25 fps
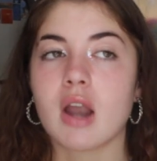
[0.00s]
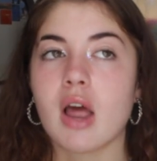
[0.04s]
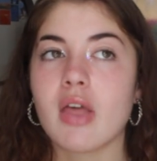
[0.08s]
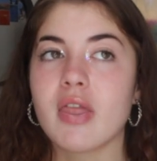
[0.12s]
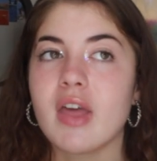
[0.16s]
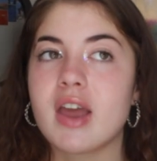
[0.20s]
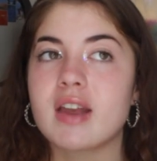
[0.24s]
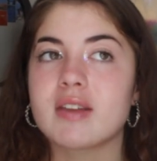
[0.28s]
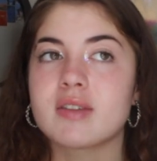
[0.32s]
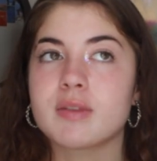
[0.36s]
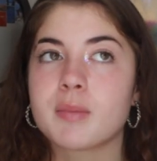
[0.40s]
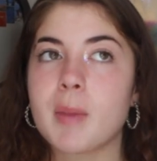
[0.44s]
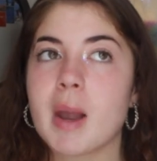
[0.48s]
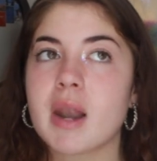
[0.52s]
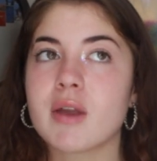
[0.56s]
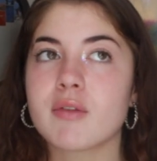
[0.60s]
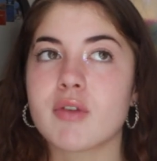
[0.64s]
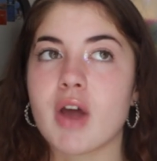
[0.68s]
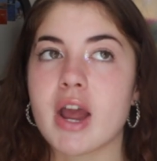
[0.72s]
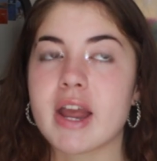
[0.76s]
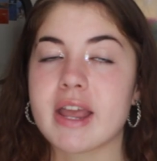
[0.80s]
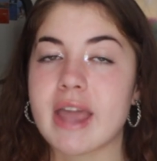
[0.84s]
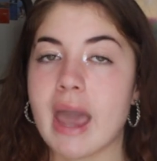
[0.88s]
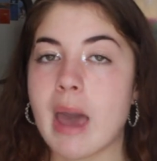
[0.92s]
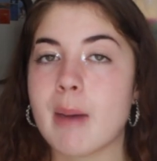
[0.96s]
Like, they smell of
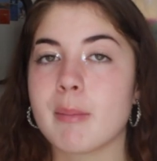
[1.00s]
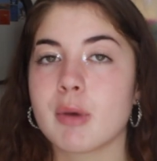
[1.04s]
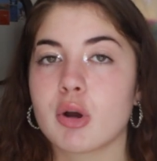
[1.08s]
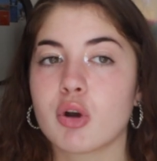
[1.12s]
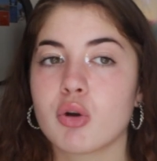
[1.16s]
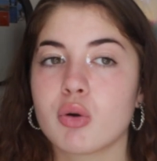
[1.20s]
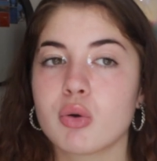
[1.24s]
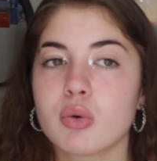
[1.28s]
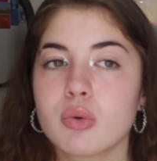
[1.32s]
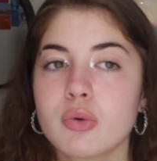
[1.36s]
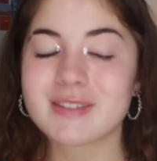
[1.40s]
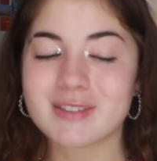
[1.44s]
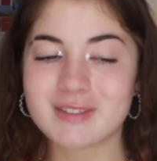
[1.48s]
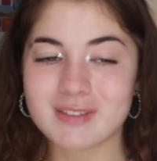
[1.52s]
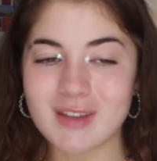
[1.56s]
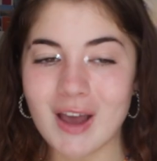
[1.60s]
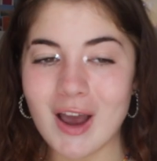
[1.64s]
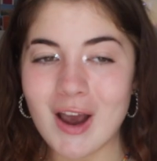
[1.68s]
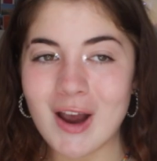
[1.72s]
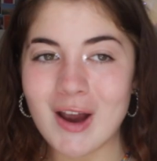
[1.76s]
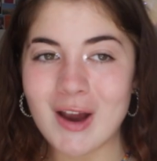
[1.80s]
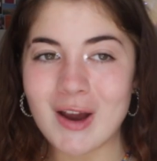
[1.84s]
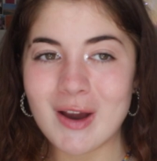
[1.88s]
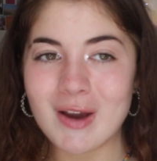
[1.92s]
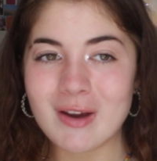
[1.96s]
like chemicals.
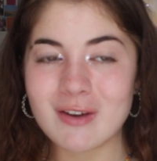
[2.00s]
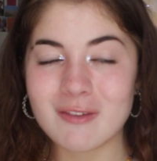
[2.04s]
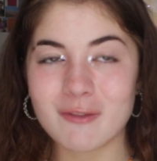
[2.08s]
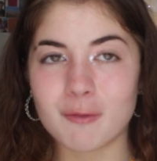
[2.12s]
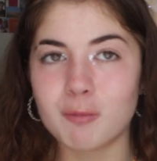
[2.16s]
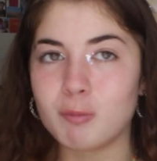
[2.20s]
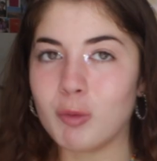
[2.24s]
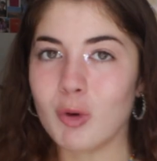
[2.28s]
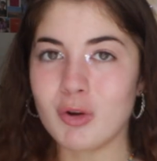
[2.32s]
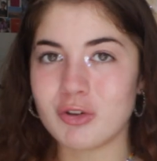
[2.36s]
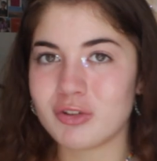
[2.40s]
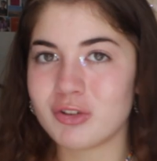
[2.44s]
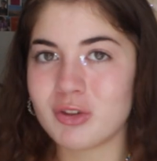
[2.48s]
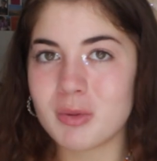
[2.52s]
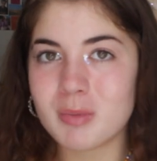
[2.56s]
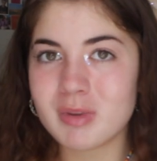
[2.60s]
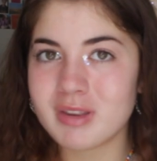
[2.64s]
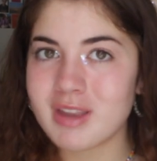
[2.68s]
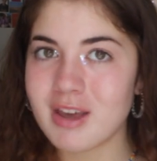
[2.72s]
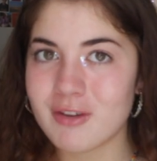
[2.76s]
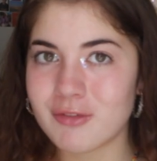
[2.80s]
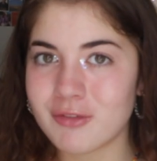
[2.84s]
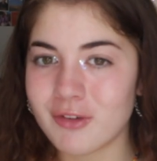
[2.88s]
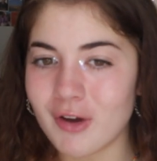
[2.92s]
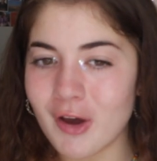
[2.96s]
So, wash them
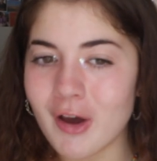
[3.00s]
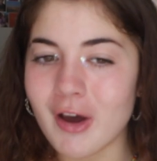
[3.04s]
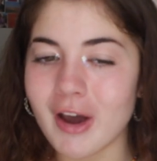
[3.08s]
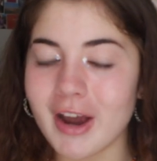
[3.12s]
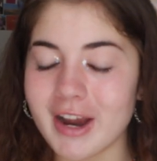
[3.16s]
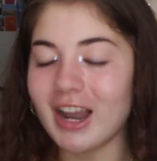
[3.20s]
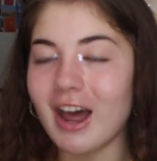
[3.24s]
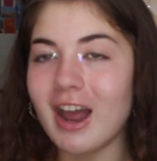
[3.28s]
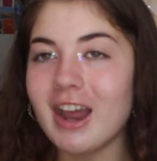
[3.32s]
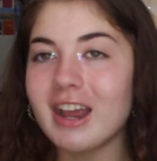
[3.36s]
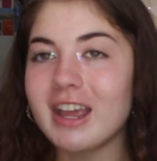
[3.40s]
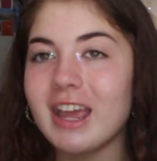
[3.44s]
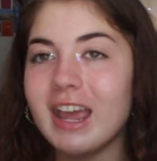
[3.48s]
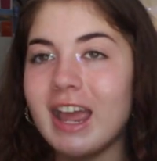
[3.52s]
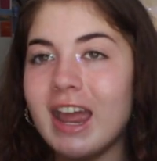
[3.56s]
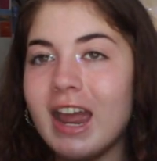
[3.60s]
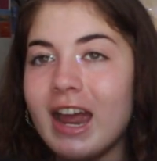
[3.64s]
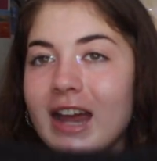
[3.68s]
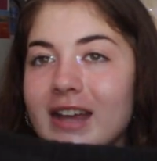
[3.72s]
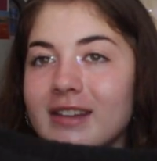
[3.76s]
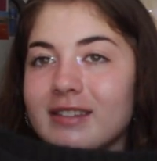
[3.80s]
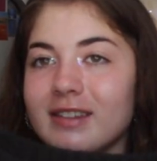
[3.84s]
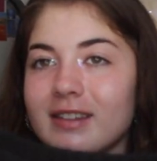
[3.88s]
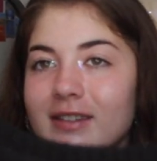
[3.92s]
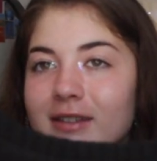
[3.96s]
and they're fine. Like,
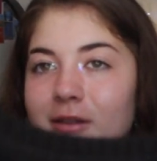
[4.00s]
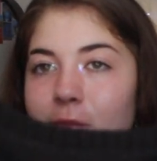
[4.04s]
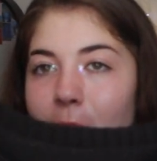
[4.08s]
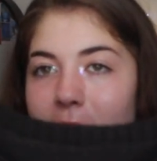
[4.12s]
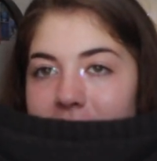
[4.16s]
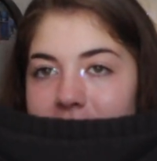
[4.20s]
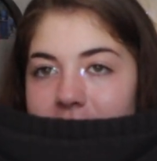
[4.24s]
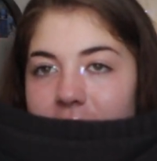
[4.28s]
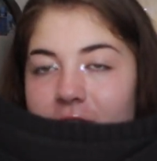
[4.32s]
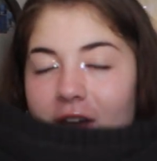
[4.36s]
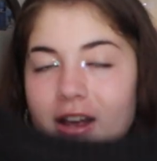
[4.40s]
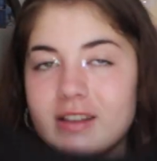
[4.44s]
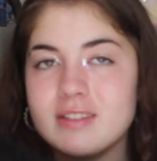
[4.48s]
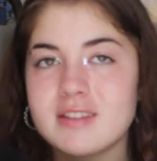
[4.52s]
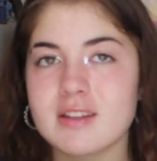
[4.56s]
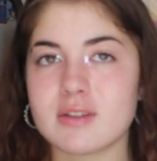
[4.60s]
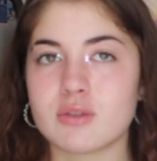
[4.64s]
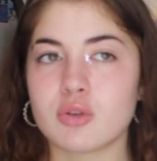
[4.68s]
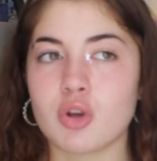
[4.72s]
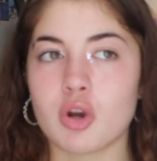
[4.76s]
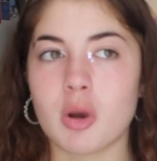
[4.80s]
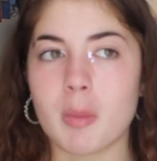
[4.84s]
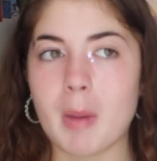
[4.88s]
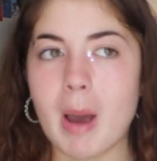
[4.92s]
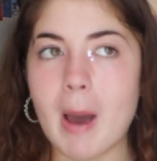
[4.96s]
here is the sweater vest.
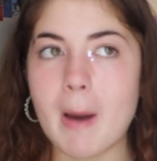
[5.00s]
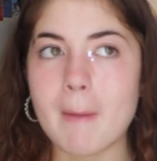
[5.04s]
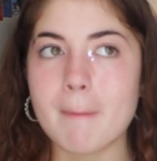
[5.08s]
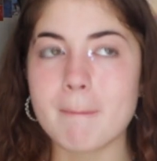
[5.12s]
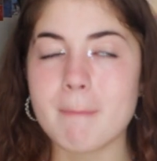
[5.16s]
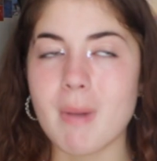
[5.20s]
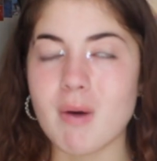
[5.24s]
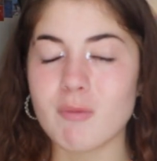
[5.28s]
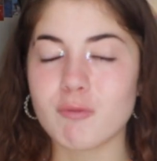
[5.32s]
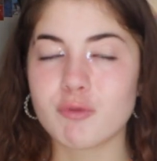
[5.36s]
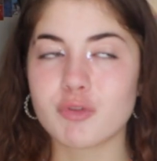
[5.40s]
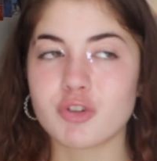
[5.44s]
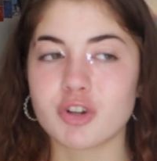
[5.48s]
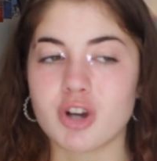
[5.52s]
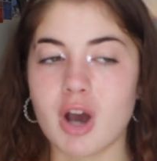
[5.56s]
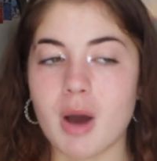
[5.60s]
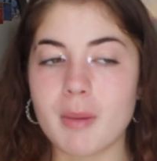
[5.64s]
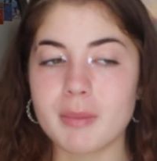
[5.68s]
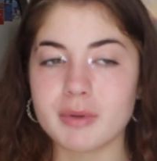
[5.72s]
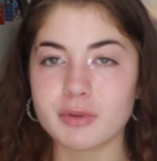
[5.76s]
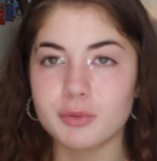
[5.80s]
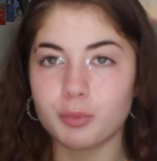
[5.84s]
This took about a month to come